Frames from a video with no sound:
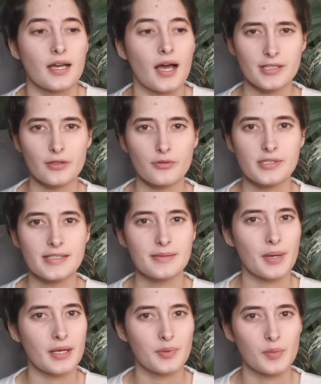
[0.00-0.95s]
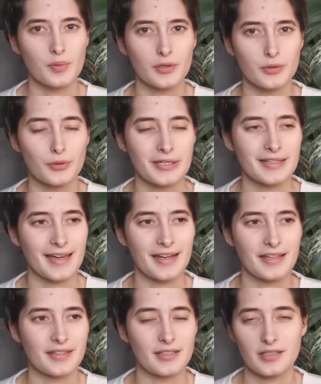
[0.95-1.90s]
which I don't see many people doing,
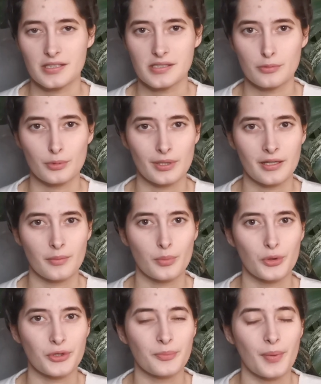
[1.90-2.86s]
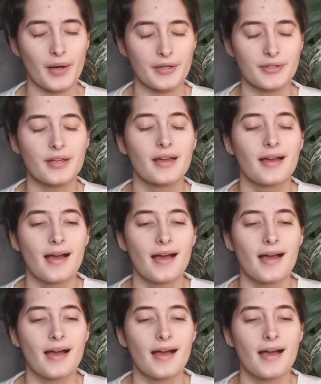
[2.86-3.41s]
and I think it's a really important part.